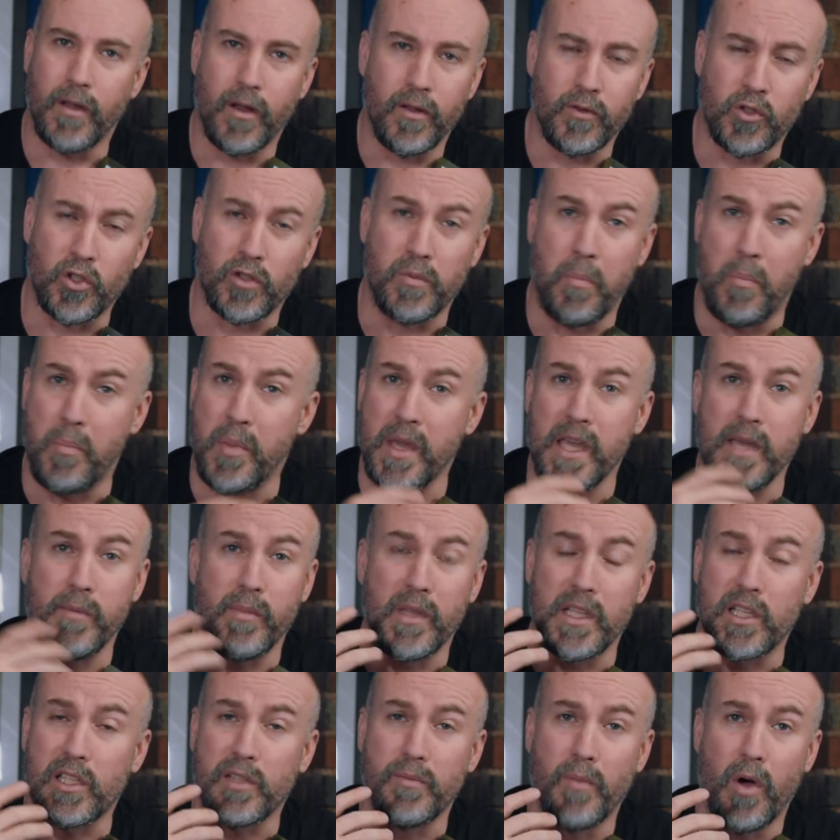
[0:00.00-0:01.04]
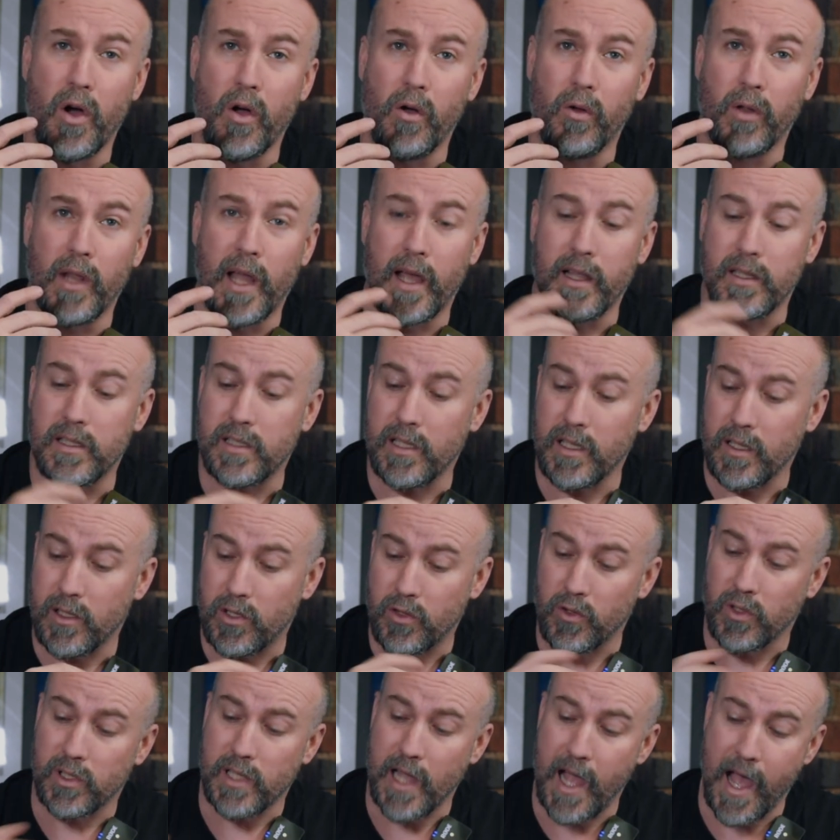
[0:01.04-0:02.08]
just beaming smile, lads. It's
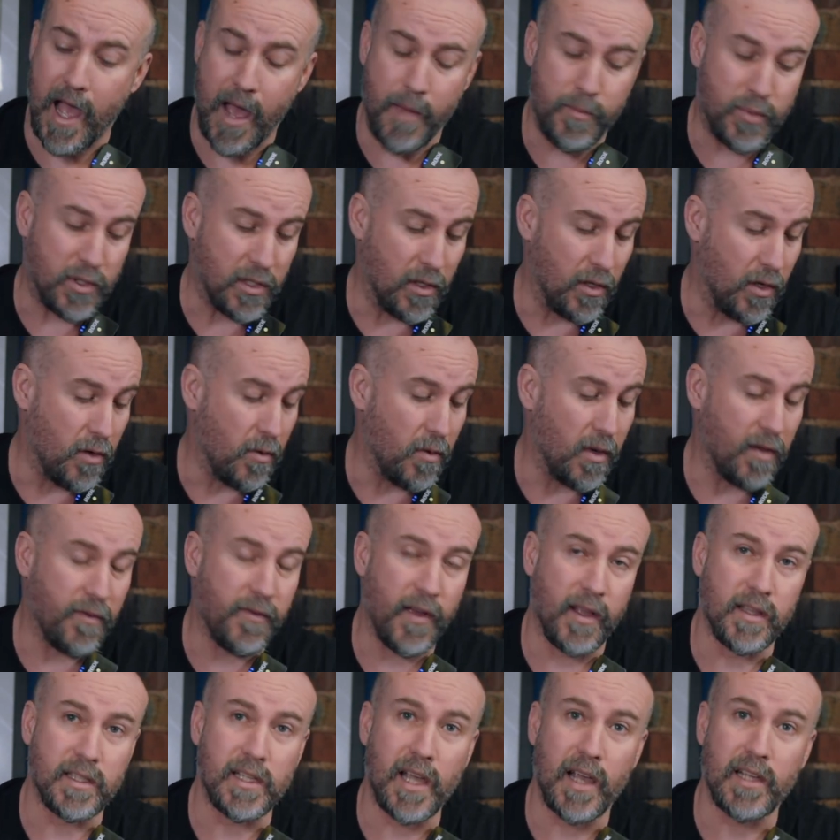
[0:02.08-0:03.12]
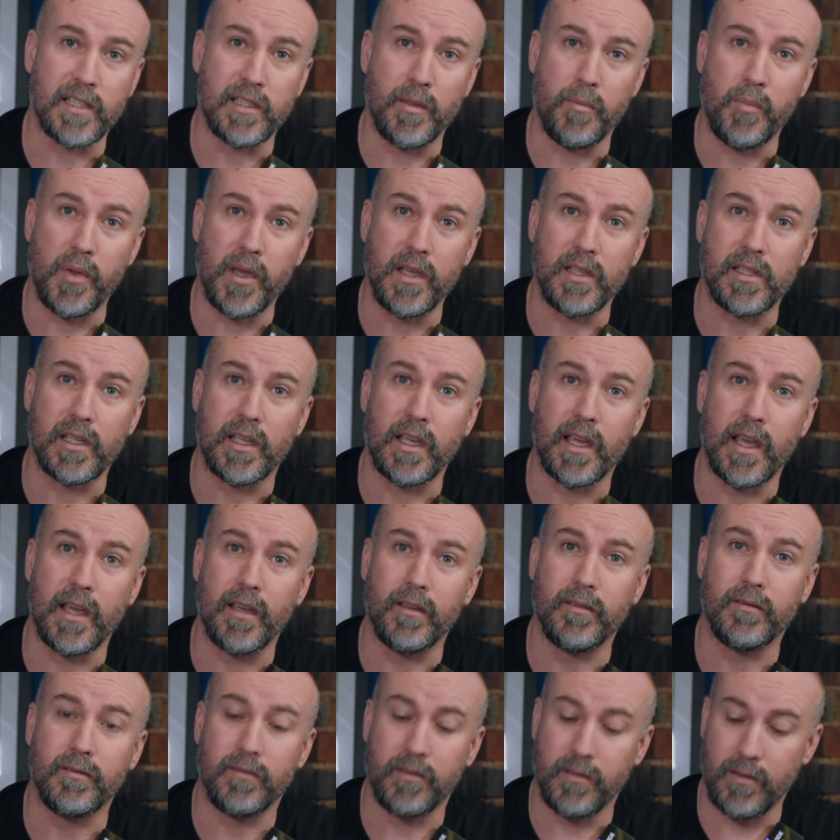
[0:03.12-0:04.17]
just absolutely fantastic piece of kit.